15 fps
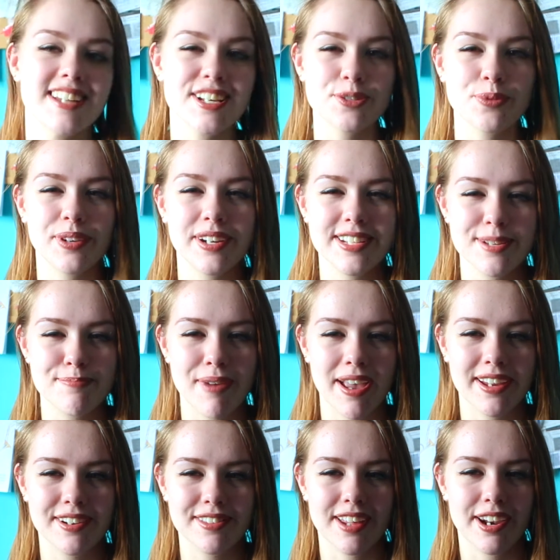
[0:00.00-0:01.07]
next one is a
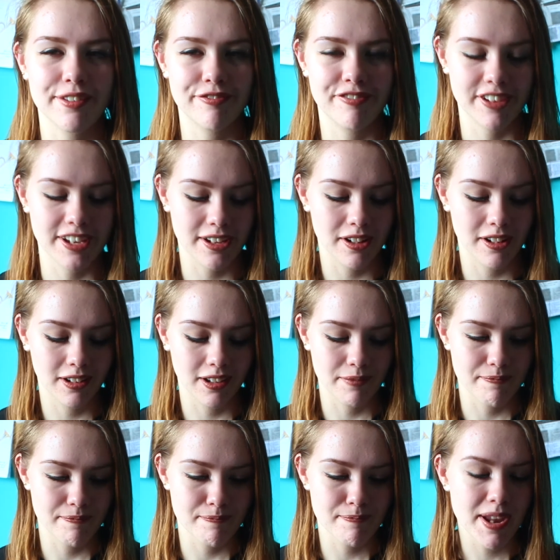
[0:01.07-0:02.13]
band that I
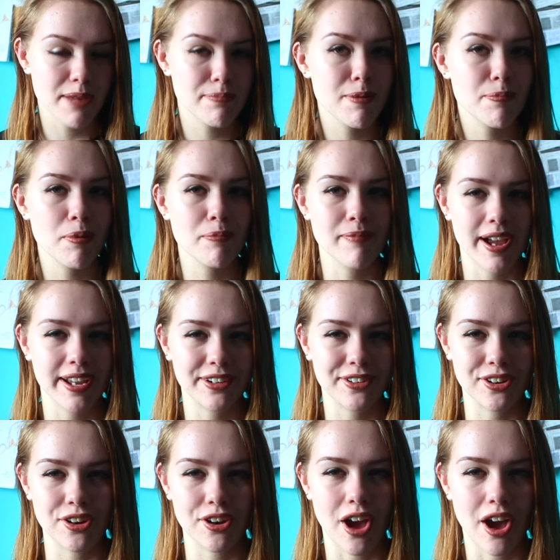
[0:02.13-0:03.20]
feel many people might
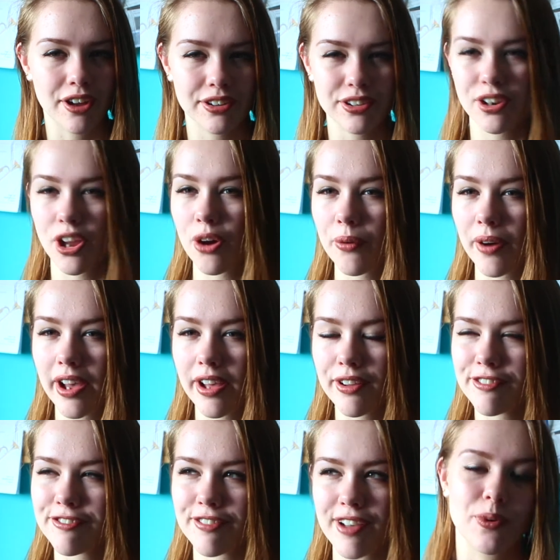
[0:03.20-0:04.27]
not
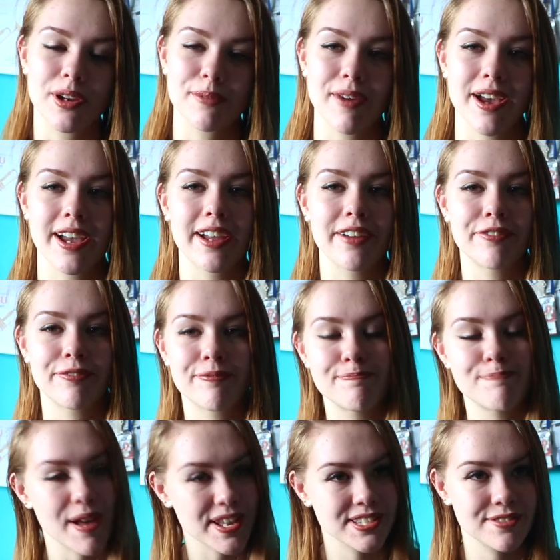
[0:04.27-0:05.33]
know of. One of my
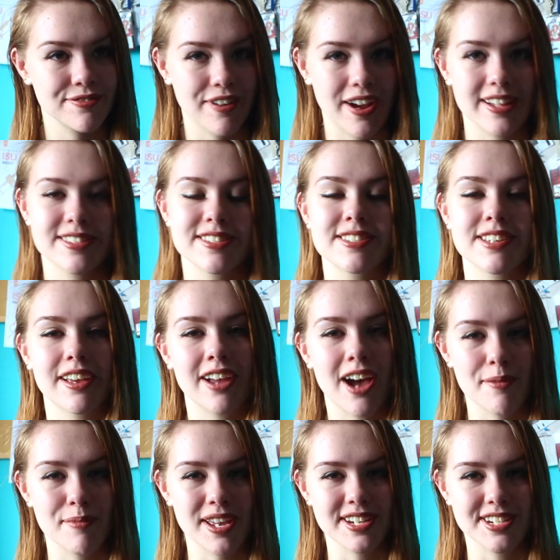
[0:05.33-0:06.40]
best friends
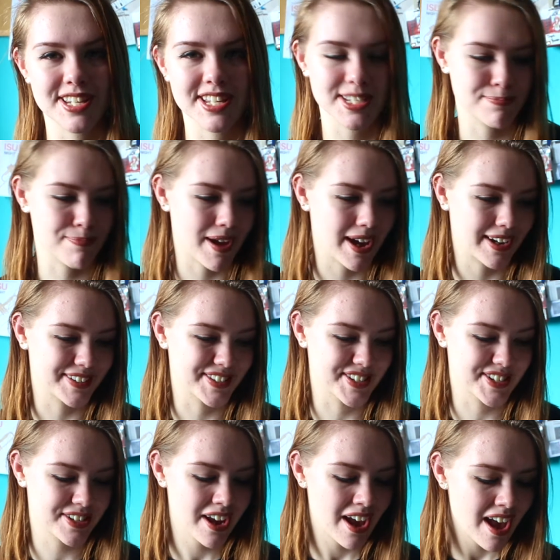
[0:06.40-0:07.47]
got me into this
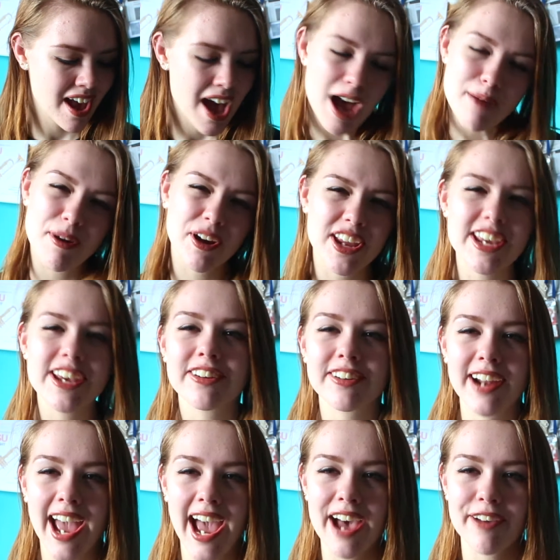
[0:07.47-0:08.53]
band about 1.5
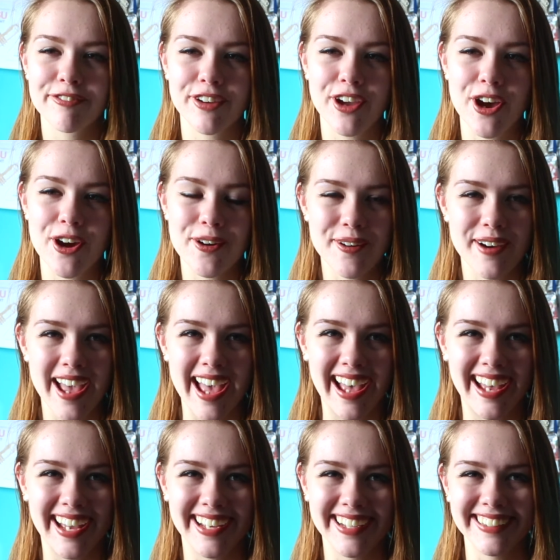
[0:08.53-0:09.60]
years ago,
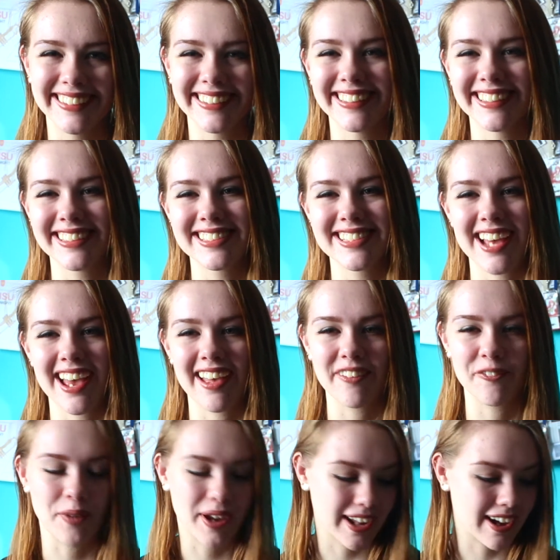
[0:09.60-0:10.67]
and
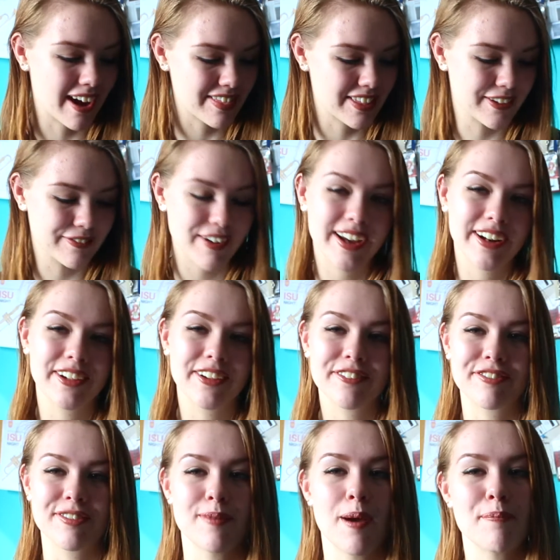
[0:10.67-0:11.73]
when I got their vinyl
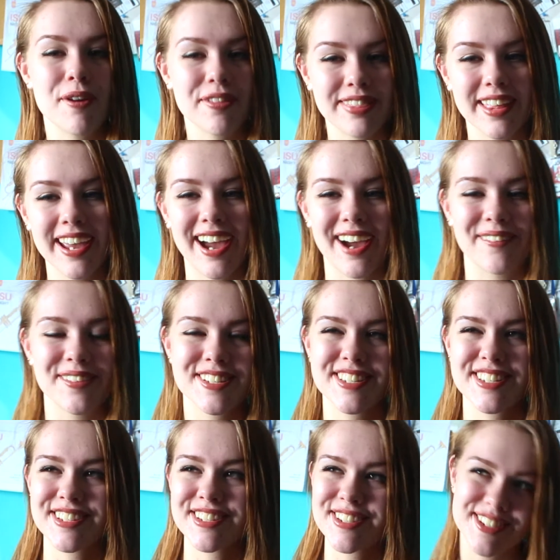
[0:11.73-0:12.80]
for my birthday, I was
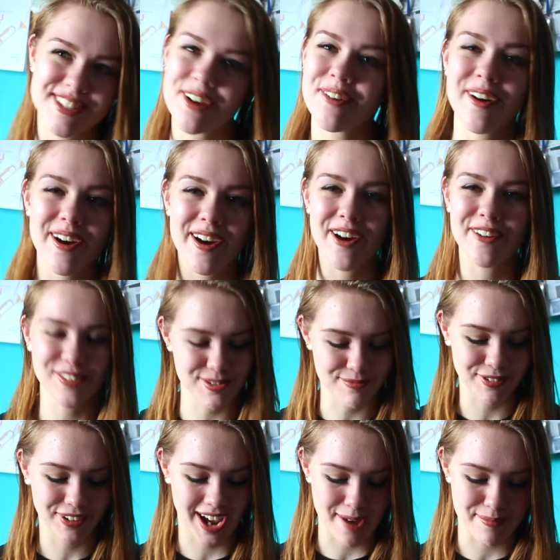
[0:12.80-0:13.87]
so over the
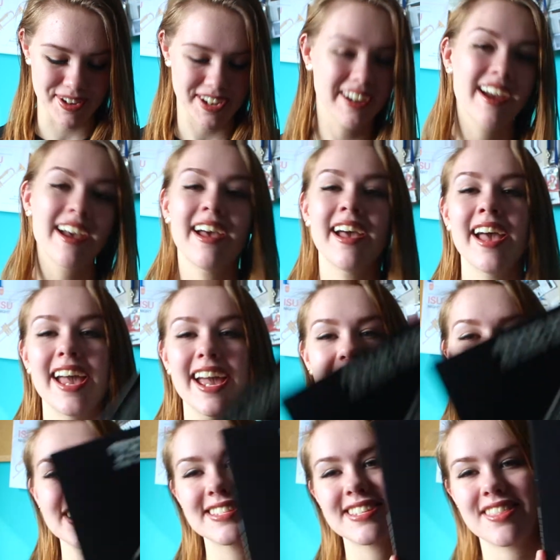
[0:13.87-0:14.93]
moon happy.
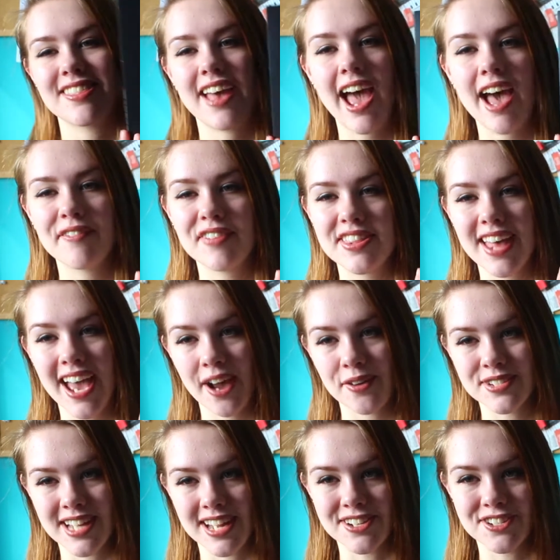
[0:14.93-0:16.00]
It is The Heavy, The
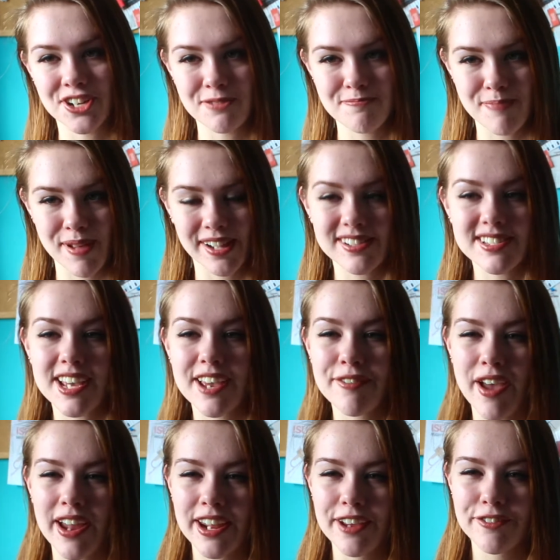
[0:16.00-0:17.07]
House That Dirt Built. If
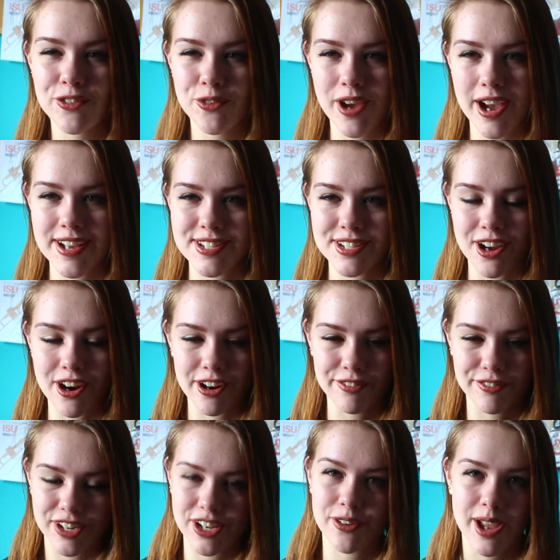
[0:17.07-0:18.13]
any of you guys are
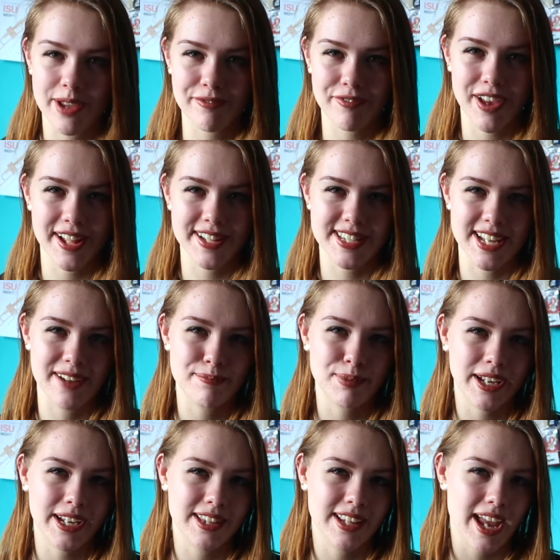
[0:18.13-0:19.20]
video game fans and have
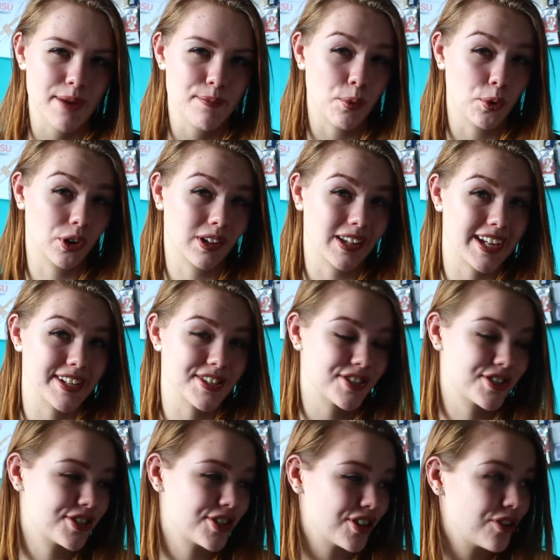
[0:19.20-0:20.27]
played the game
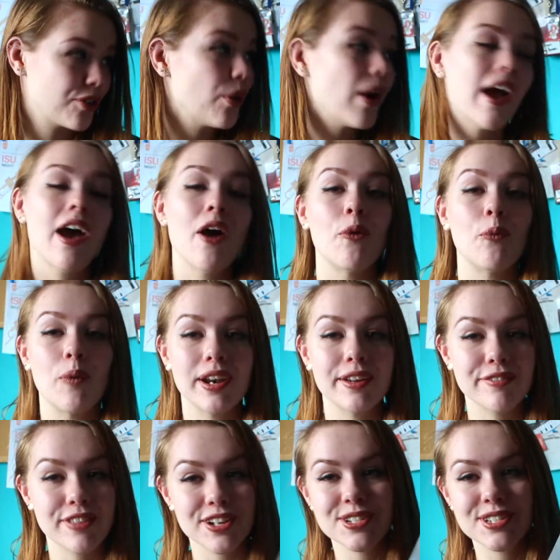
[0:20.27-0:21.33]
Borderlands 2, one
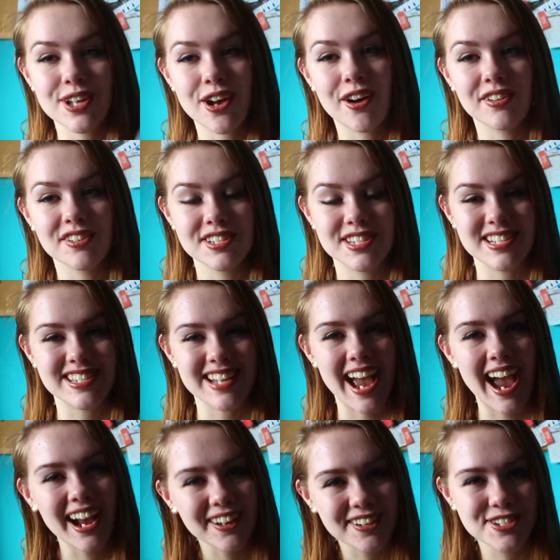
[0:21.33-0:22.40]
of their songs is
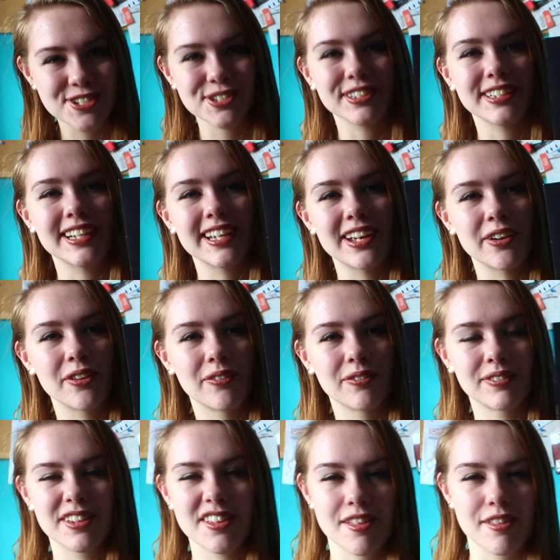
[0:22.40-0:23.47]
actually
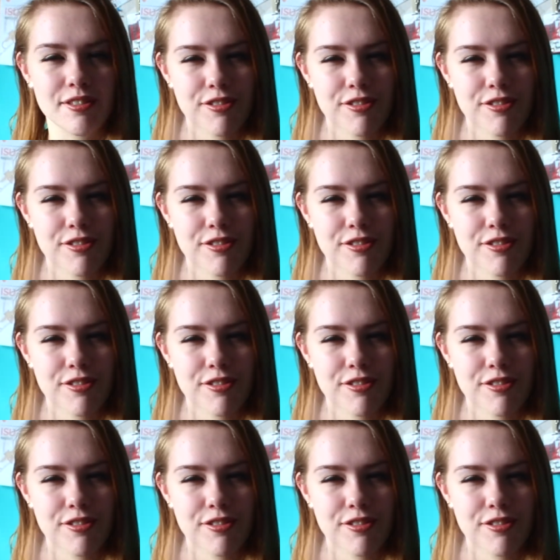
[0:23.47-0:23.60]
the